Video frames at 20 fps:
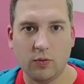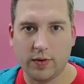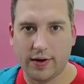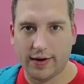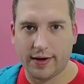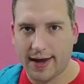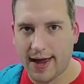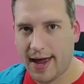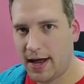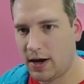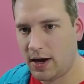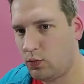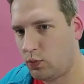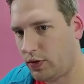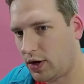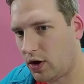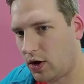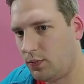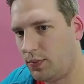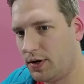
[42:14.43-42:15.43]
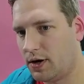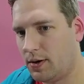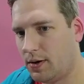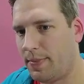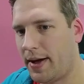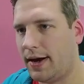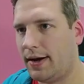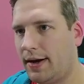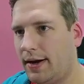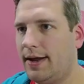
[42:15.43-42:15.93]
again, we open our
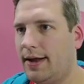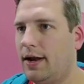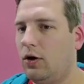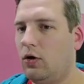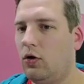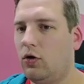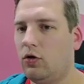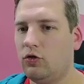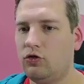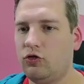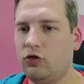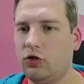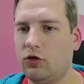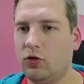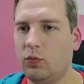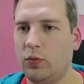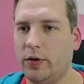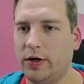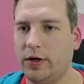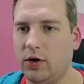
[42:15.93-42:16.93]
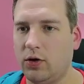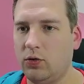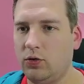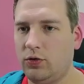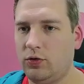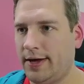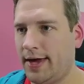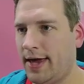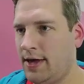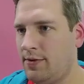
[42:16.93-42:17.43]
BattleNet launcher, we go
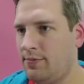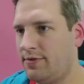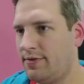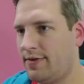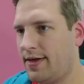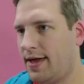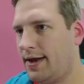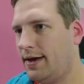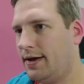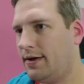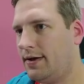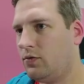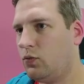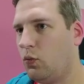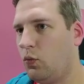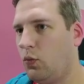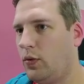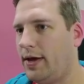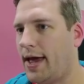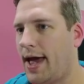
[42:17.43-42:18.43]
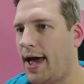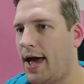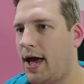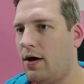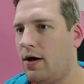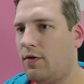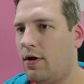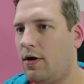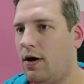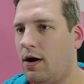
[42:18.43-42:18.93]
to game settings, we
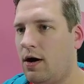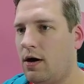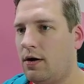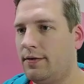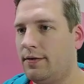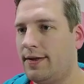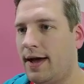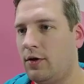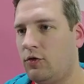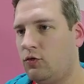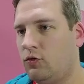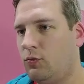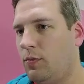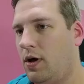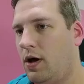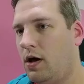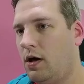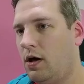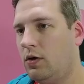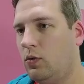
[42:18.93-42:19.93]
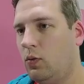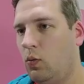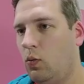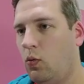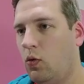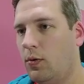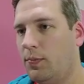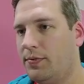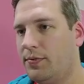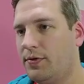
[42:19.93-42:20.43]
have our -mod
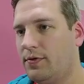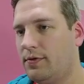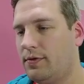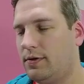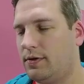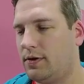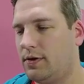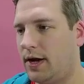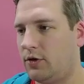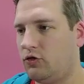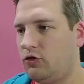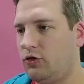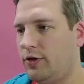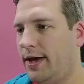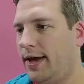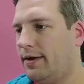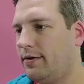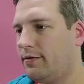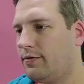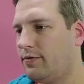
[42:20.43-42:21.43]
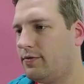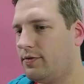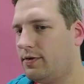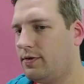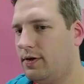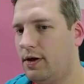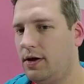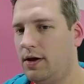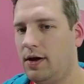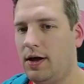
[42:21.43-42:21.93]
warps-text,
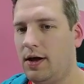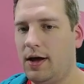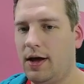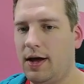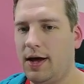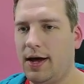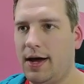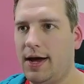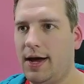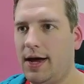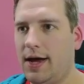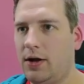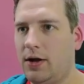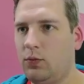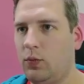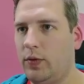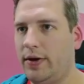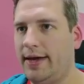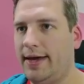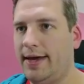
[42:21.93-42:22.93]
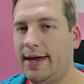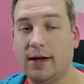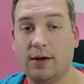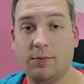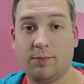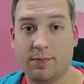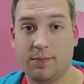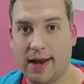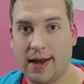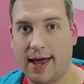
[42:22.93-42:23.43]
and we
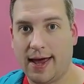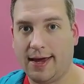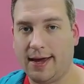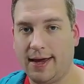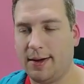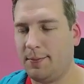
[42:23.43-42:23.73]
hit play.